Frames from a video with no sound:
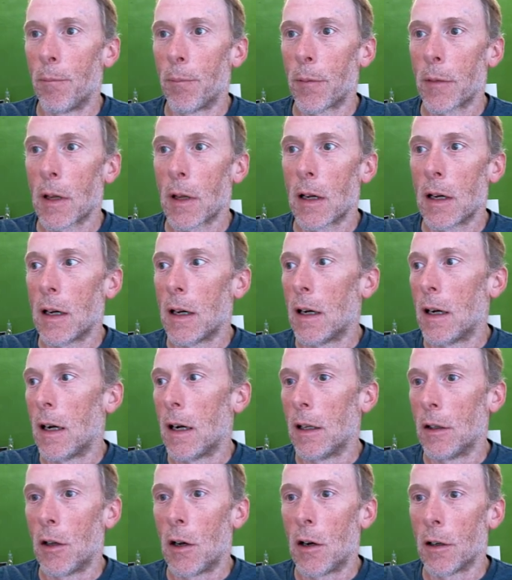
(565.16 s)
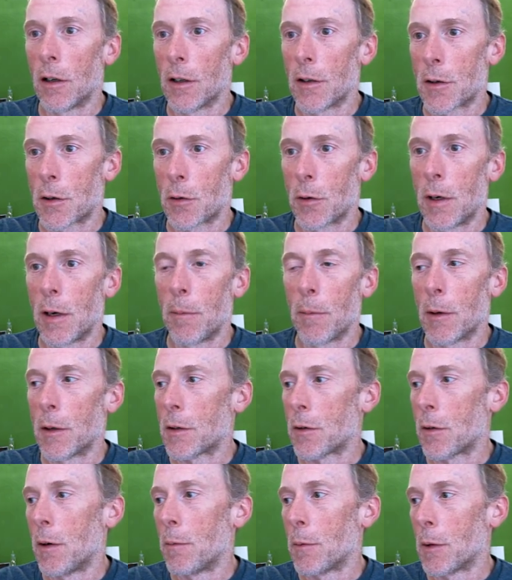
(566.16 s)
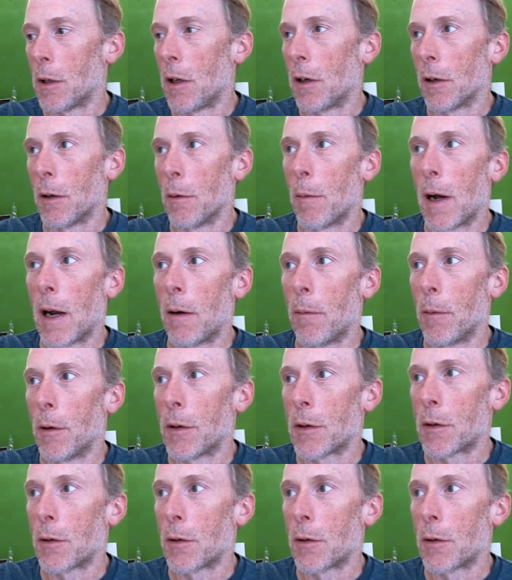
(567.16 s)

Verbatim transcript: along the stream. The stream's along the bottom of the